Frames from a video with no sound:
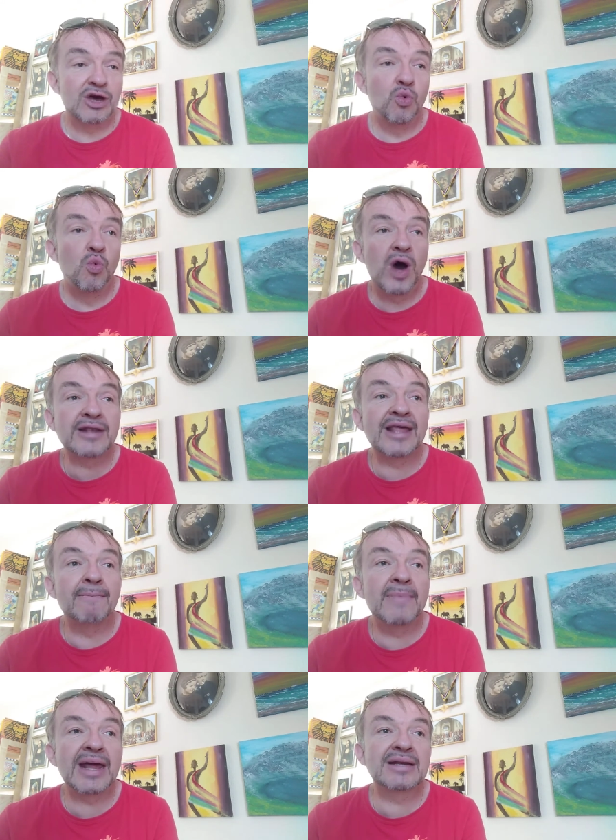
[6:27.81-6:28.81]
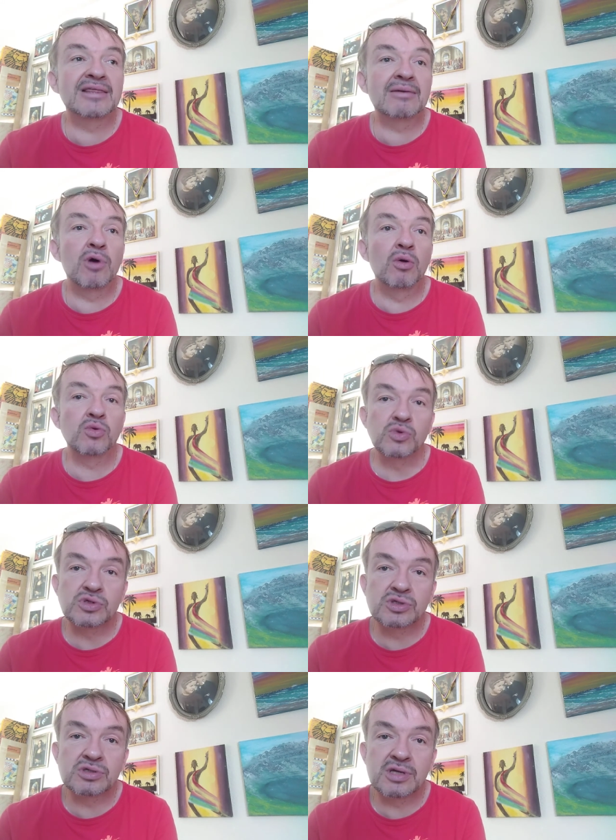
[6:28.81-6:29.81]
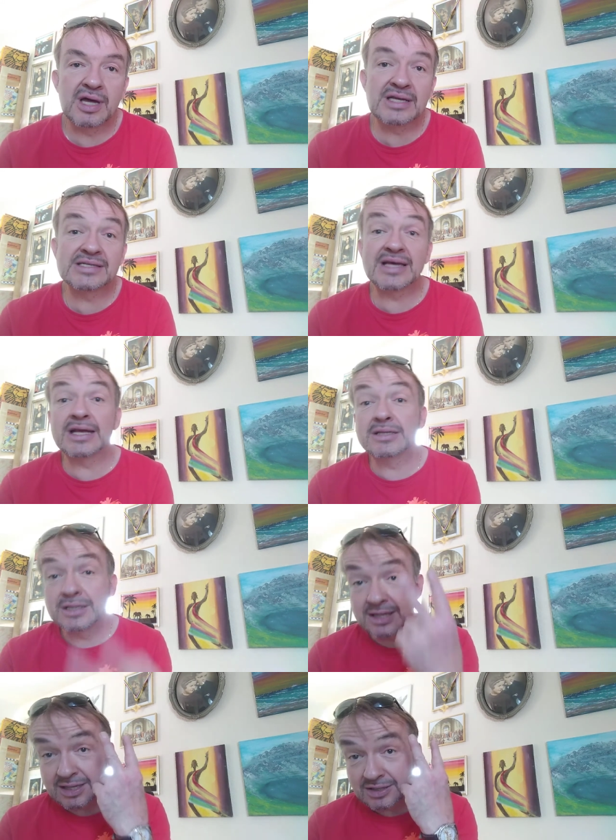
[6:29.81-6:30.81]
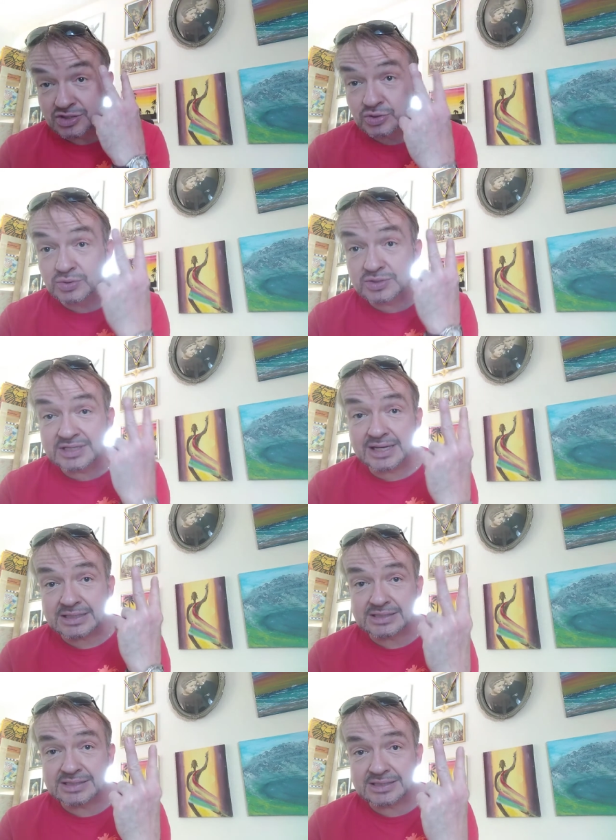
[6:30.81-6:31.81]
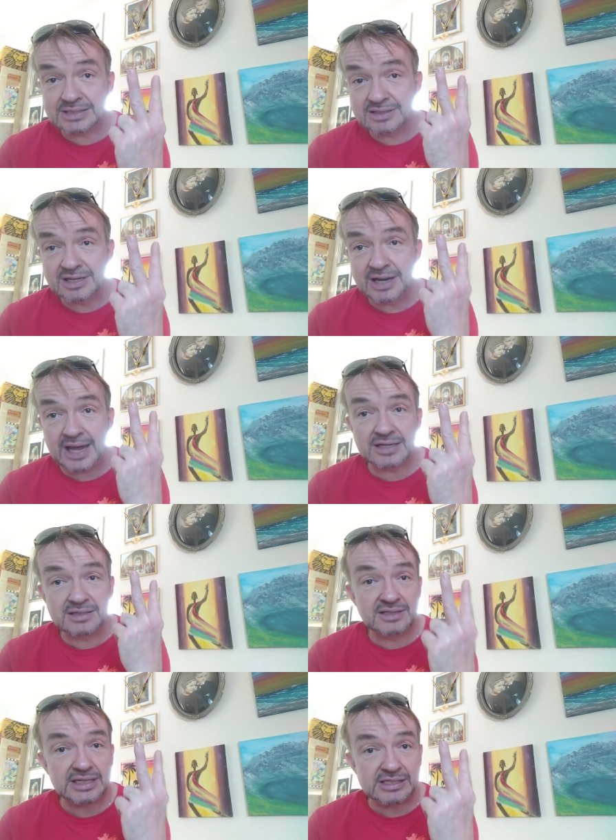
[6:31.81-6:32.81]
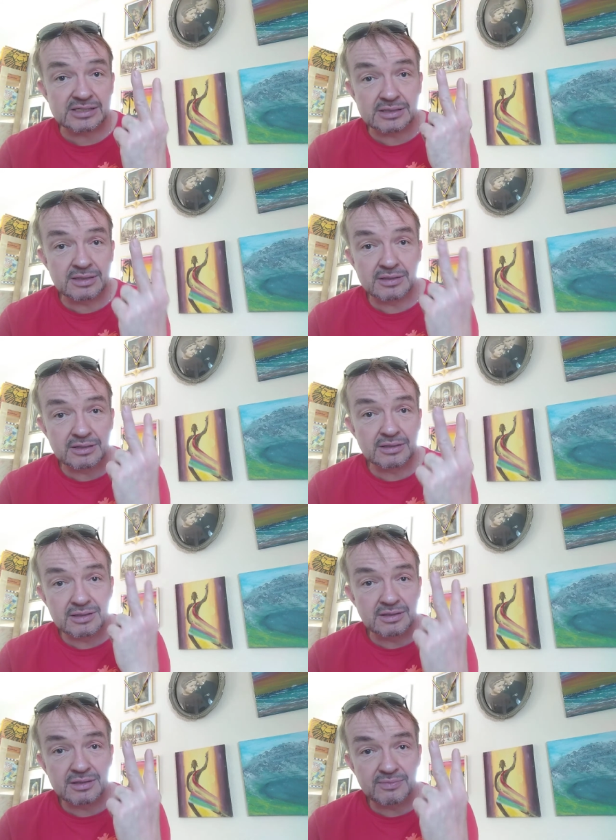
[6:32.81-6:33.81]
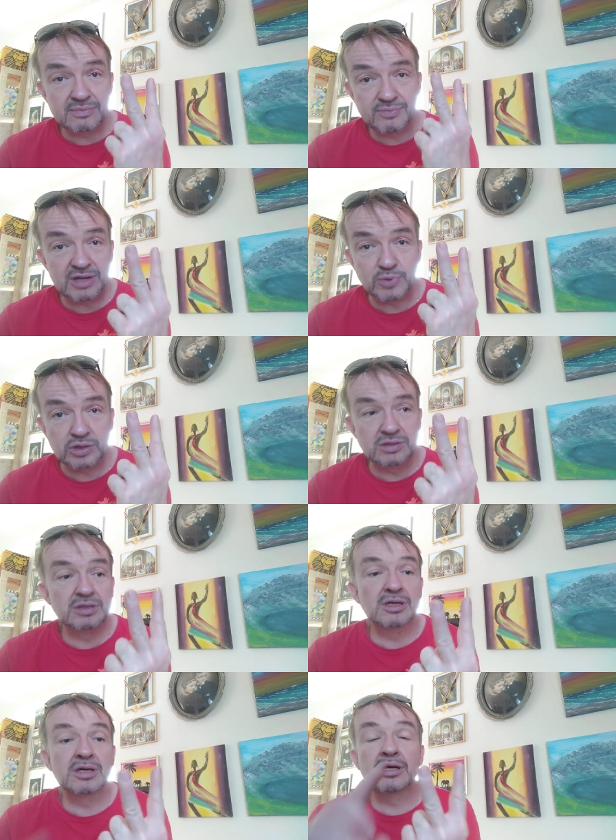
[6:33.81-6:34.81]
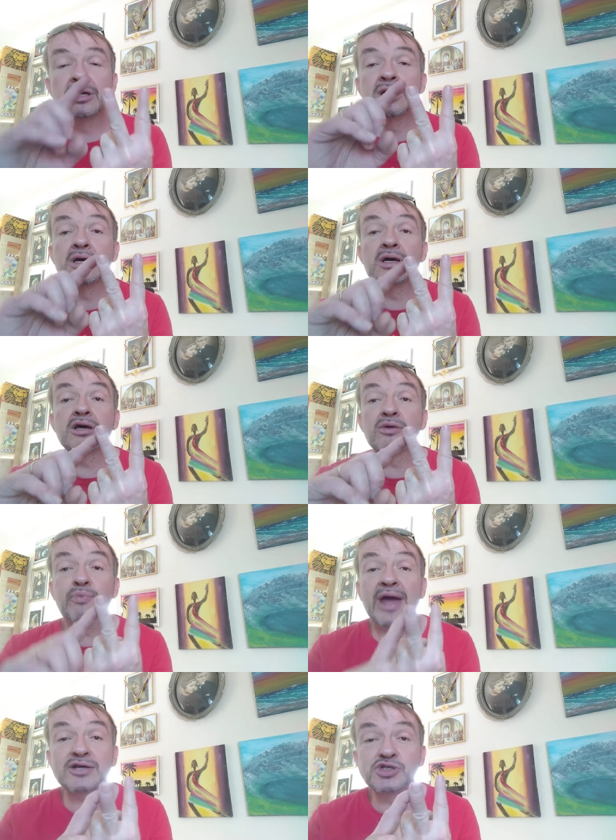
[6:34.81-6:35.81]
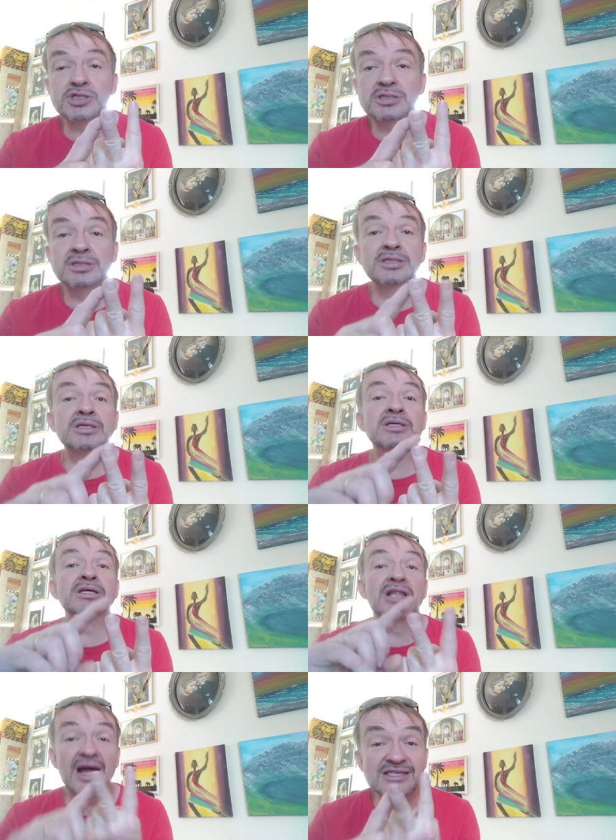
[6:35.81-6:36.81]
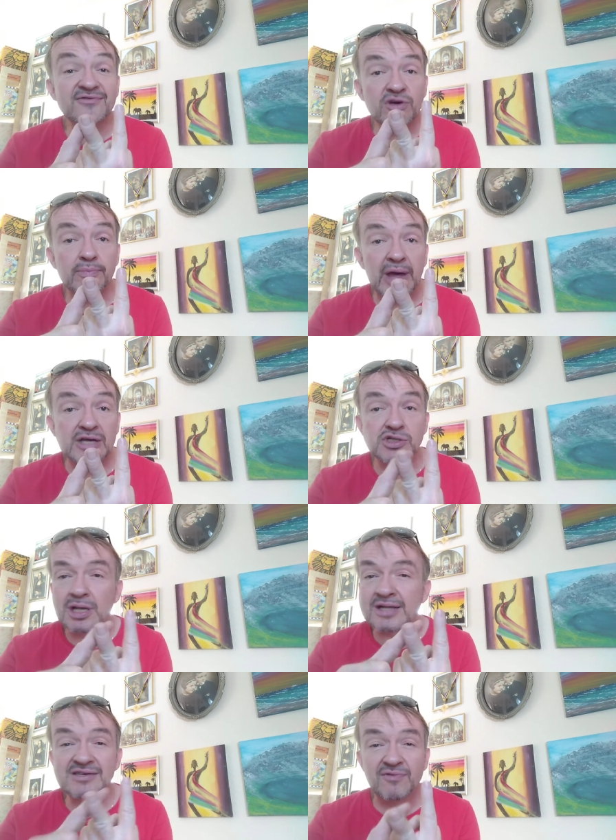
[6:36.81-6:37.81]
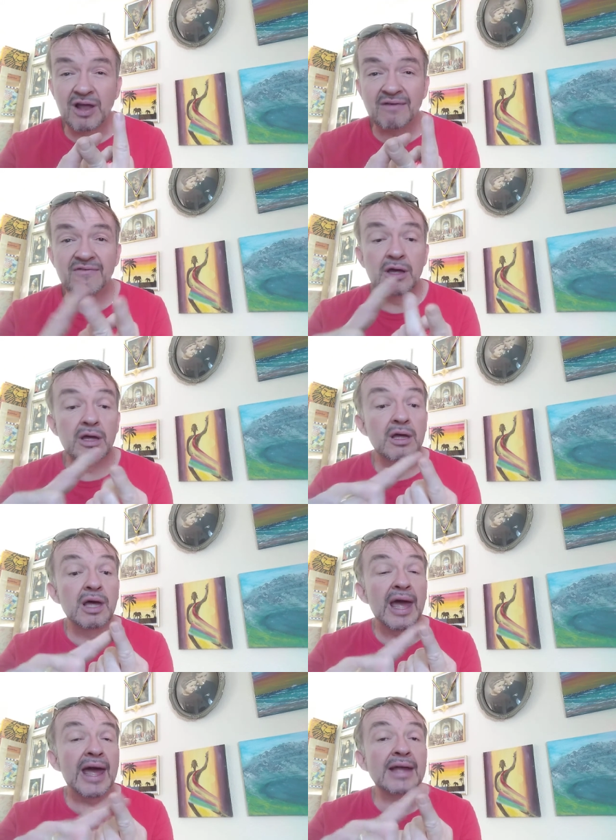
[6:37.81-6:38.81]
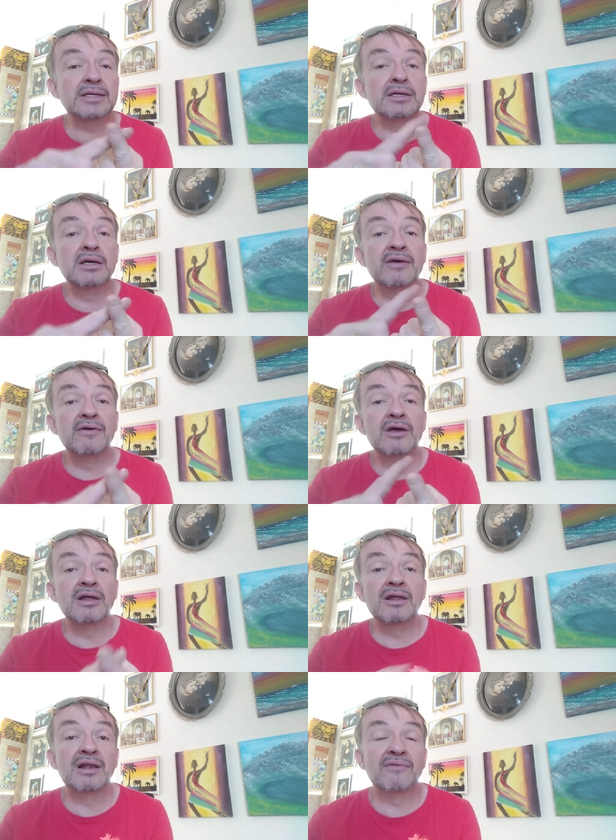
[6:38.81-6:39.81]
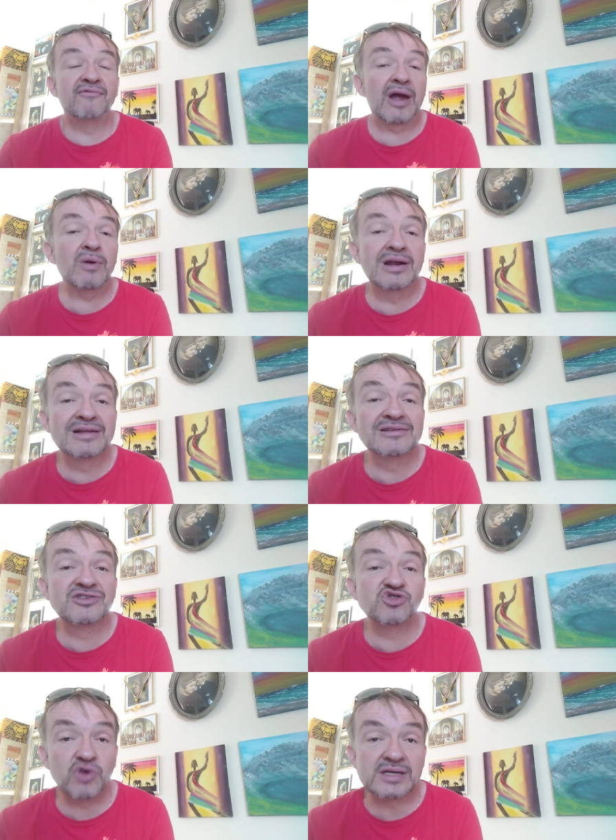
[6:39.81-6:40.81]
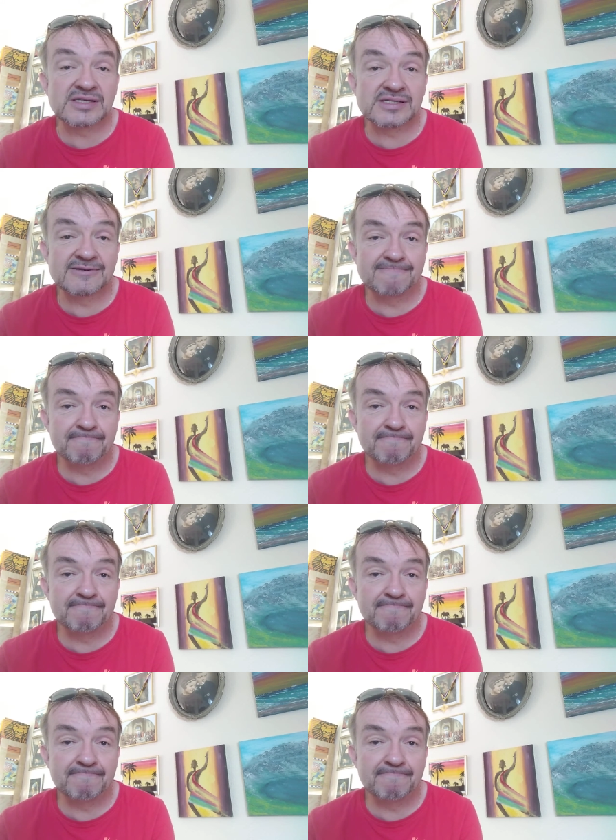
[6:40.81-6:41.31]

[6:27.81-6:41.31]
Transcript: What made them old? And he said, two things connect these people. Compassion, lots of compassion, lots of love, and very little stress.